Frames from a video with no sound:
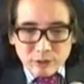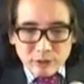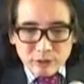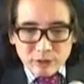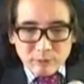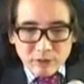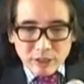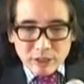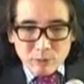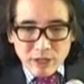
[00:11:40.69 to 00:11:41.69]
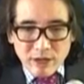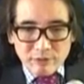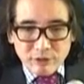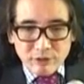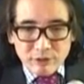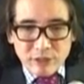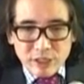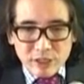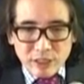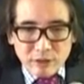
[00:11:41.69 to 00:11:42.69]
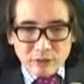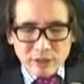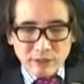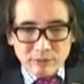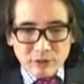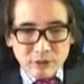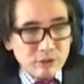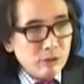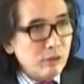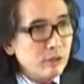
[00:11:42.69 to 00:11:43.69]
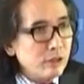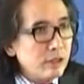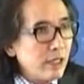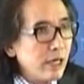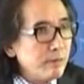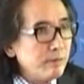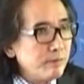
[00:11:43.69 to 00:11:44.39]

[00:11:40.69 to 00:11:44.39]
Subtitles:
it's something that we have to teach ourselves all the time.